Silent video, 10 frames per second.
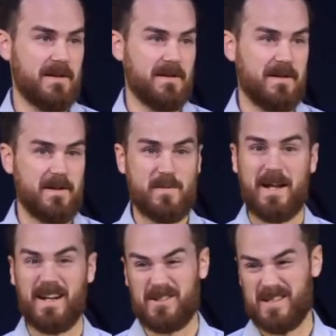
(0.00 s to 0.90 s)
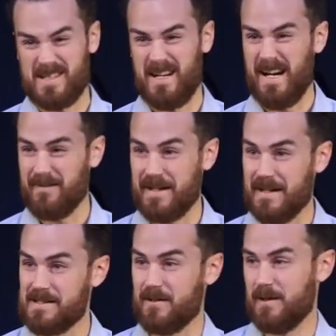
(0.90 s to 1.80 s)
that man actually doesn't have the
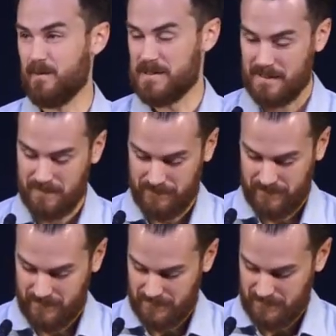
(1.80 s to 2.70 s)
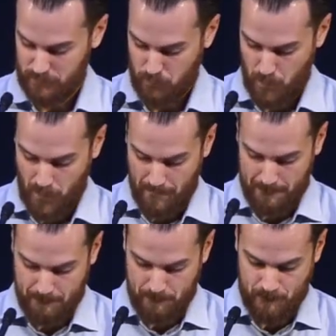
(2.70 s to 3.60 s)
answer in himself.
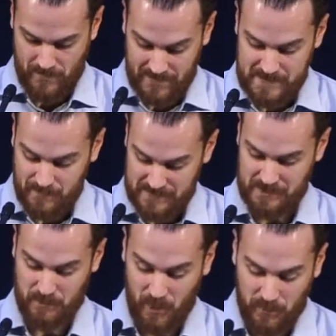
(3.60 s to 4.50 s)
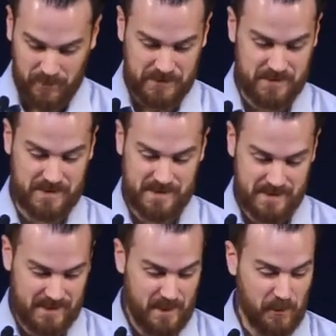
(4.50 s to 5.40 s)
That's the message Paul preaches.
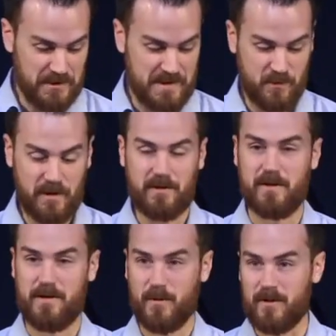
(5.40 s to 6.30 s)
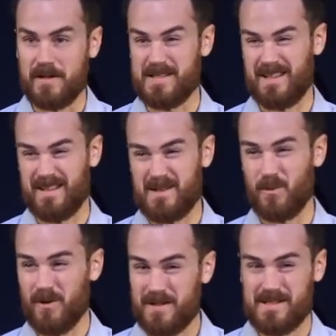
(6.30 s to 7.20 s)
He preaches one under authority, saying, This
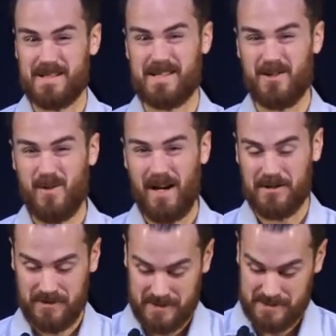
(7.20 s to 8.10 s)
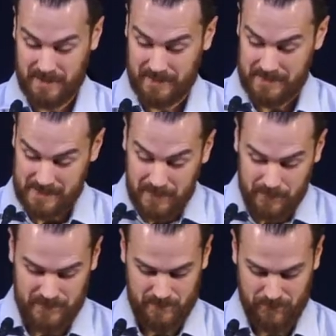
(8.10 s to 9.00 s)
word says that you actually stand
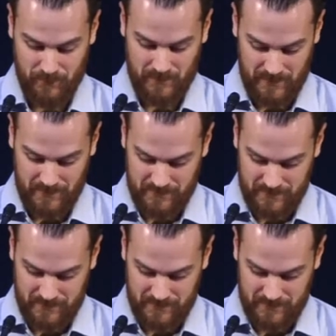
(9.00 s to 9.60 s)
condemned before God.